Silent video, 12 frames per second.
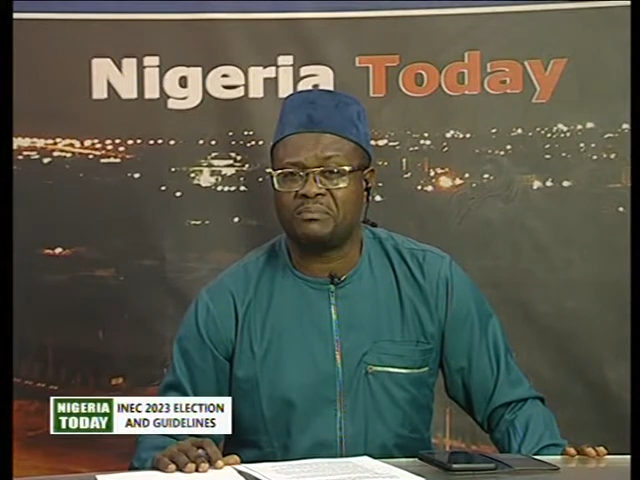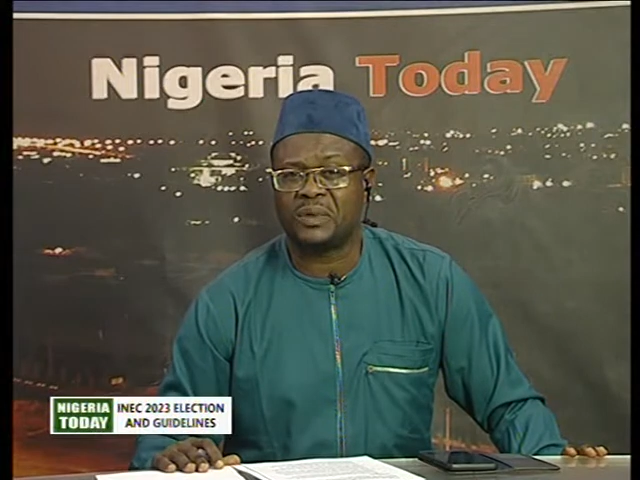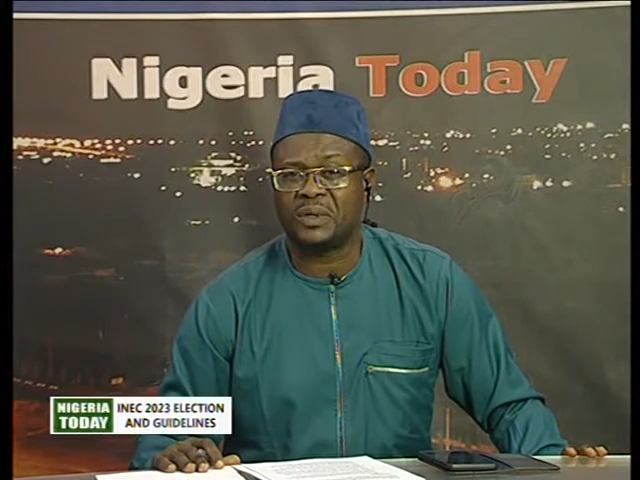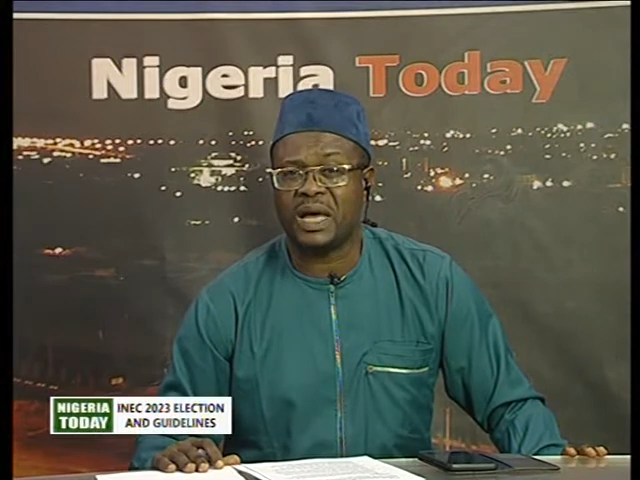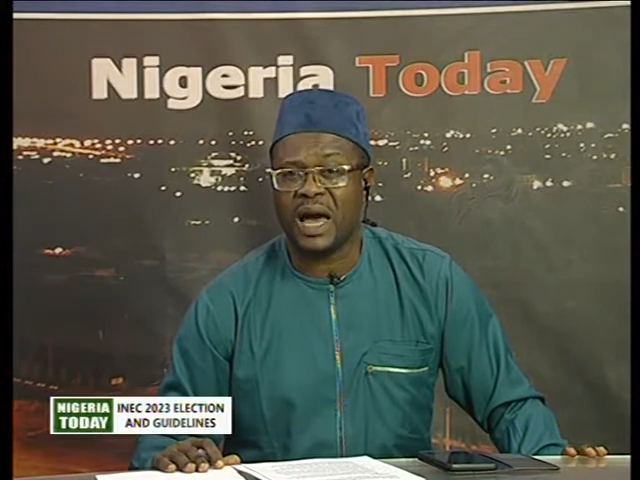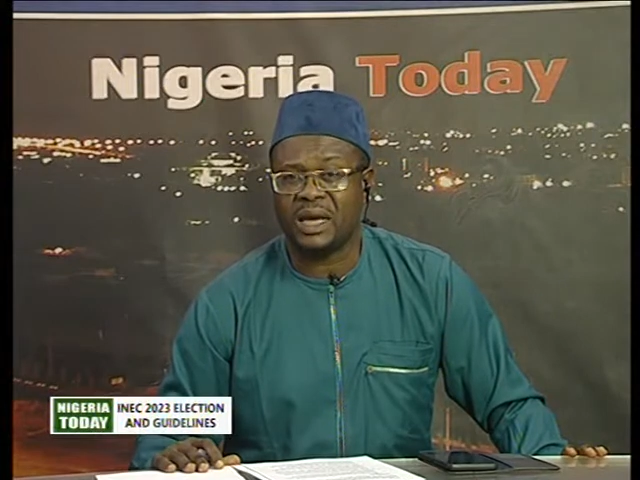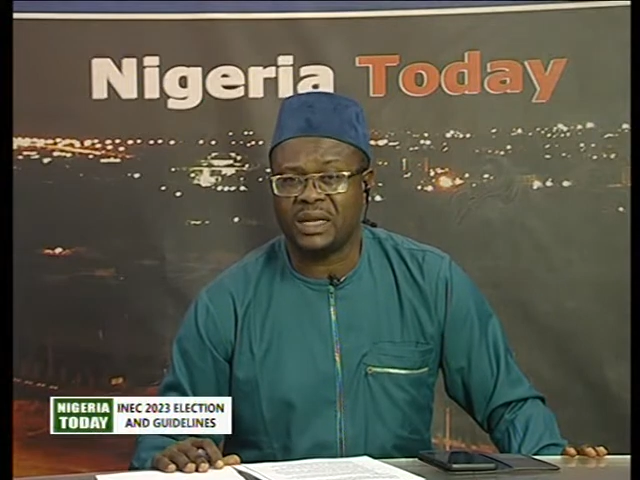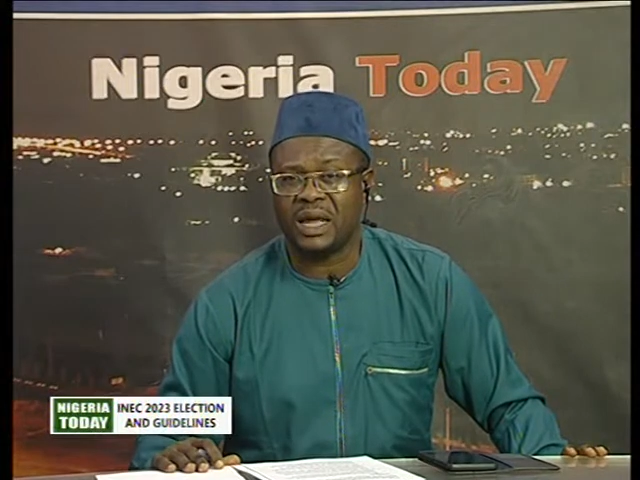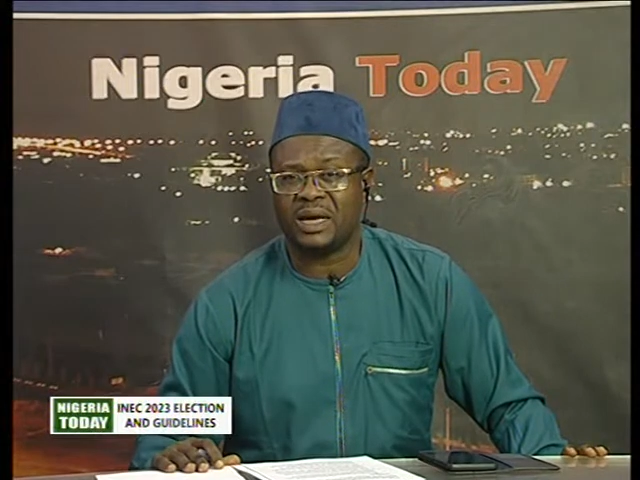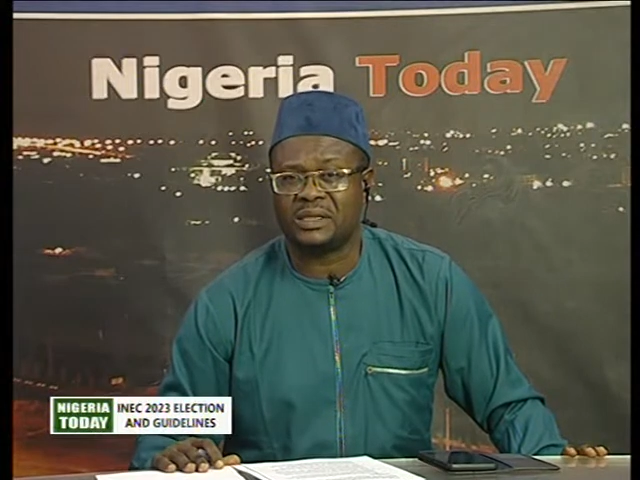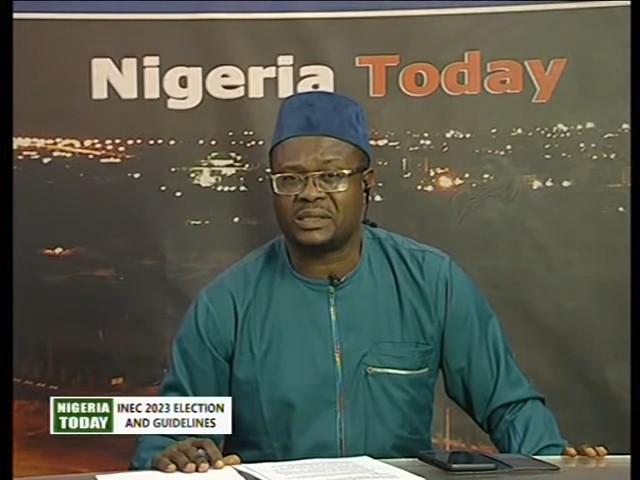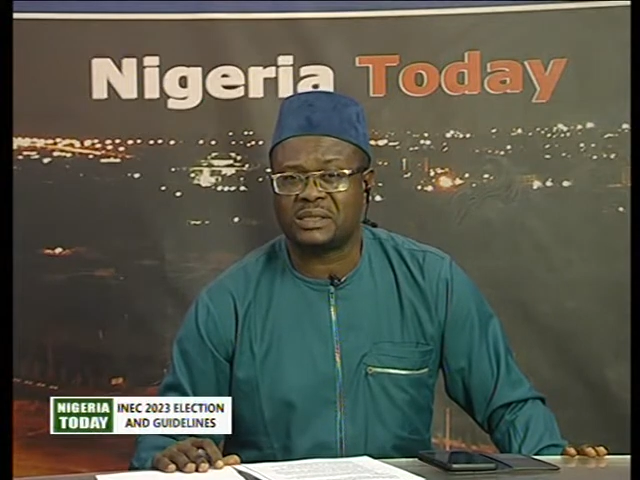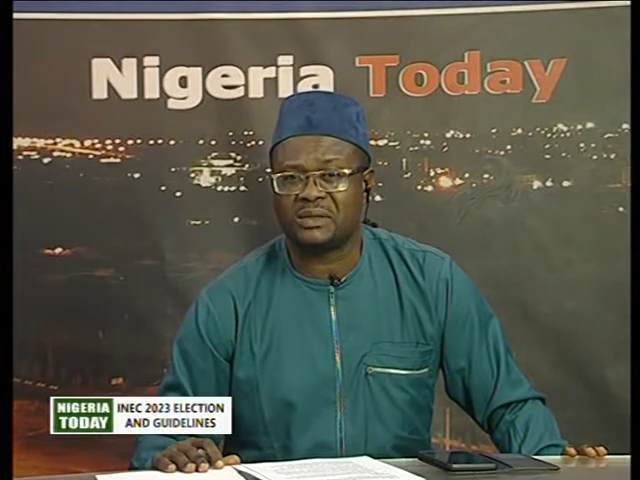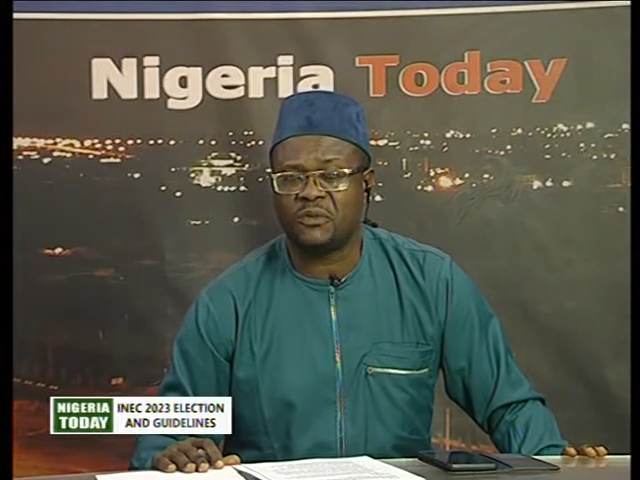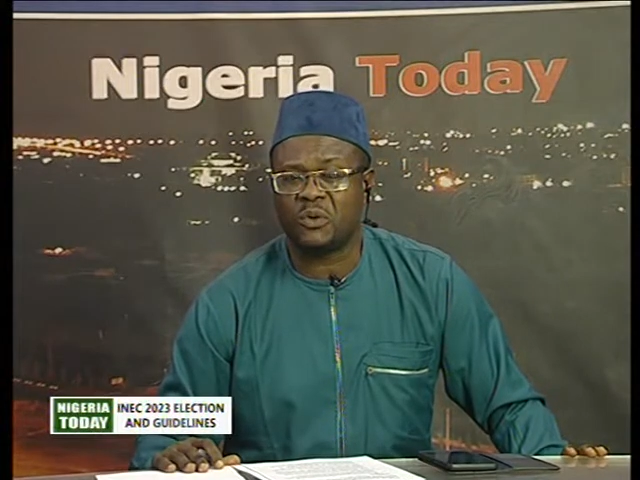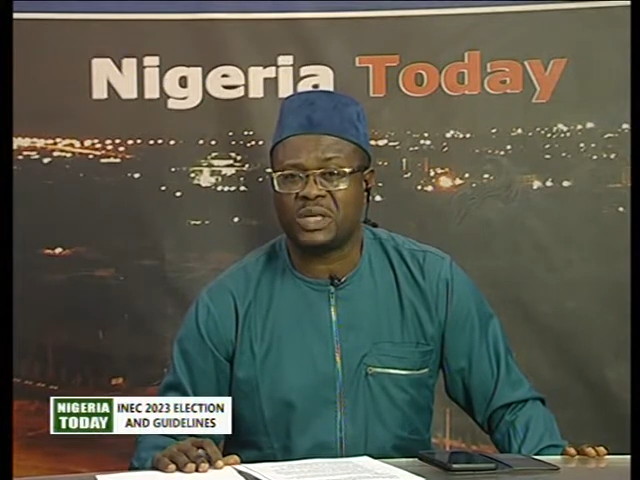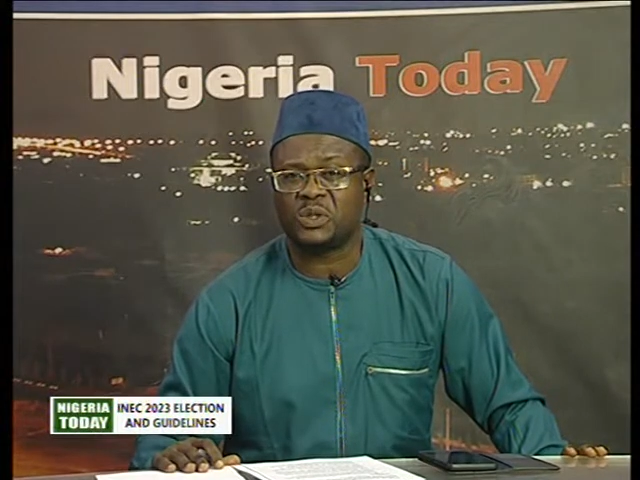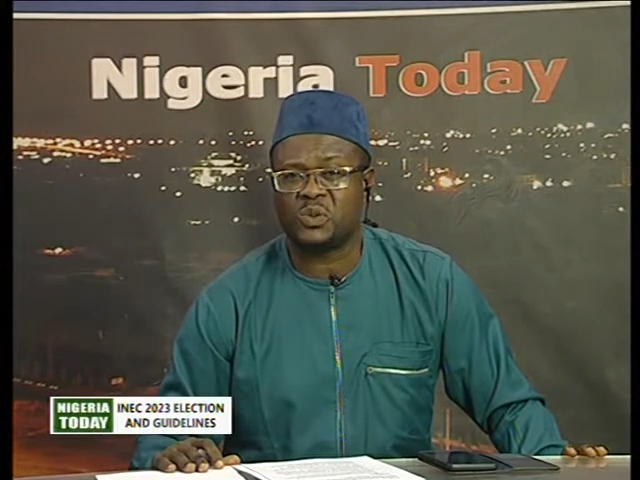guidelines for the